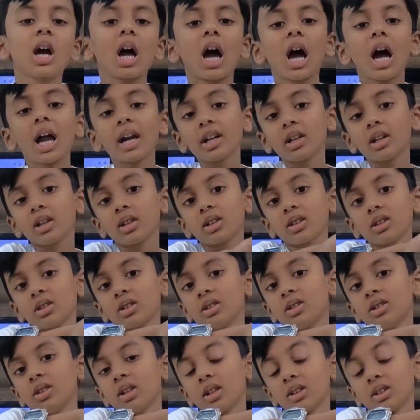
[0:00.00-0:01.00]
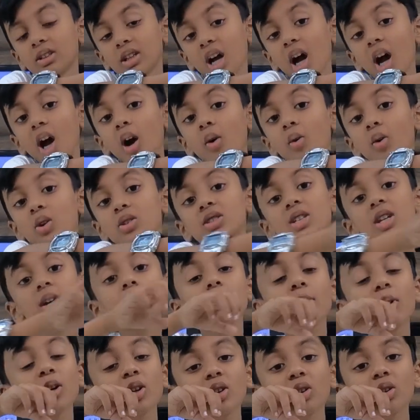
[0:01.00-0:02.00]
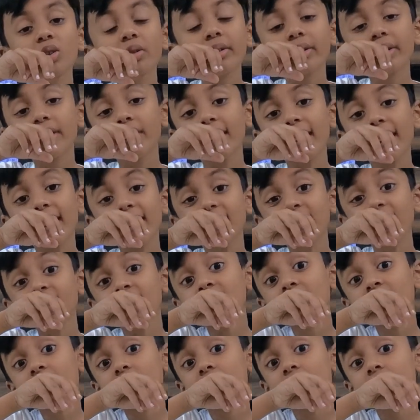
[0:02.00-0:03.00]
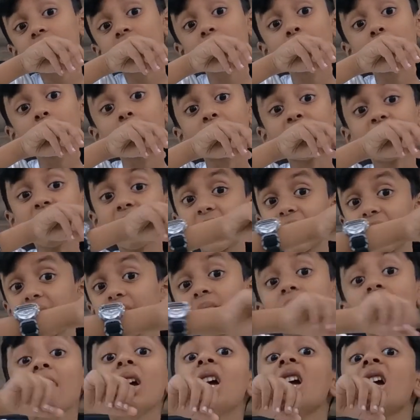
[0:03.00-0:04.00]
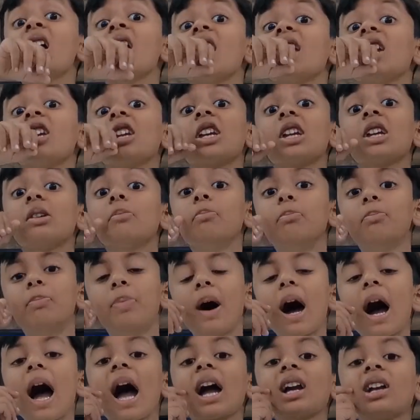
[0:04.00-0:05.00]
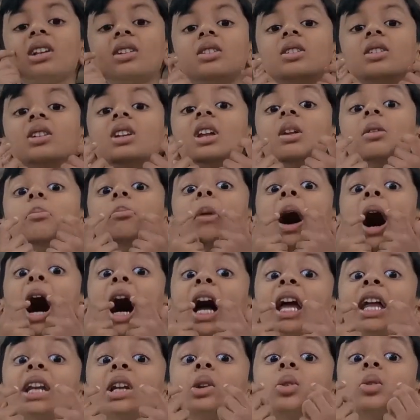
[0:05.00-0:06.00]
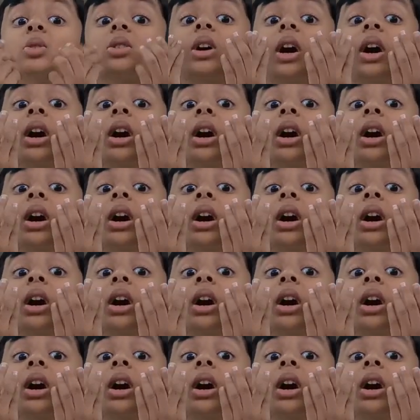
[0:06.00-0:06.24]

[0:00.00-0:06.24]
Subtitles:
And the tongue was able to take the prey back till behind